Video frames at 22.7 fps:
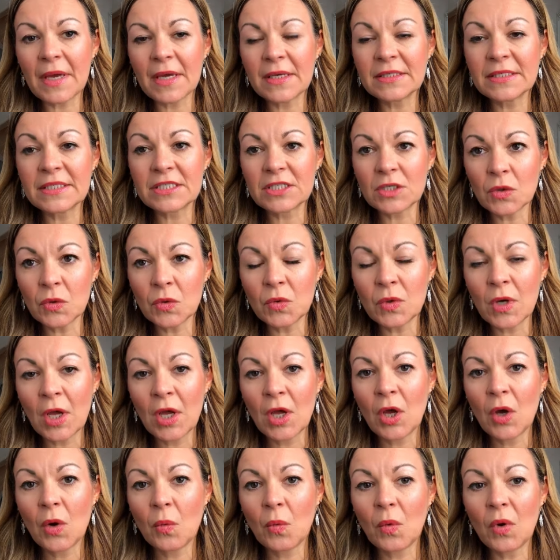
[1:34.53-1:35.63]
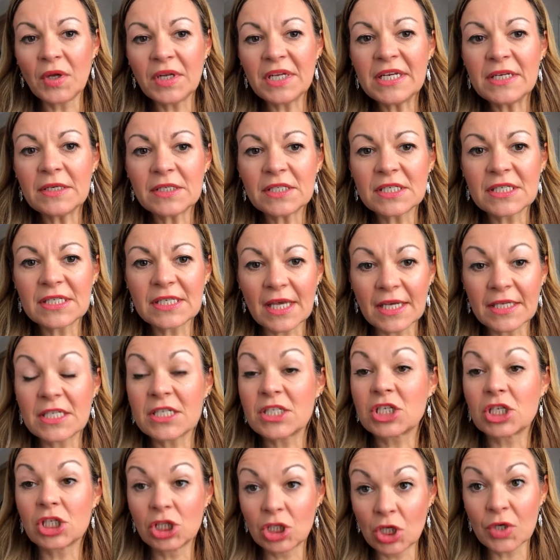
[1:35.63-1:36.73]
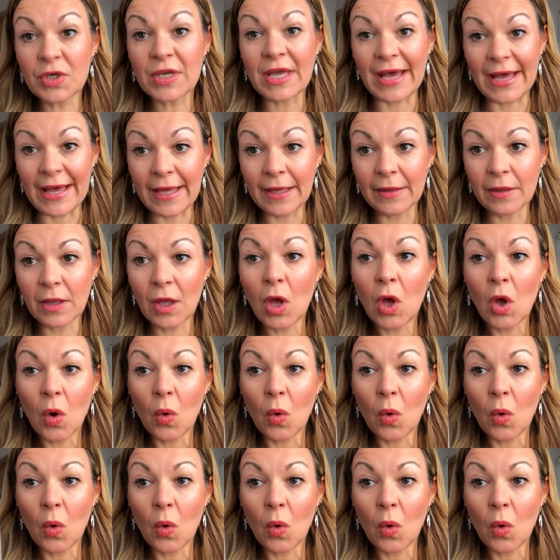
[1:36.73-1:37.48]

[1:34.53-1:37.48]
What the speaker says: And so what he decided to look at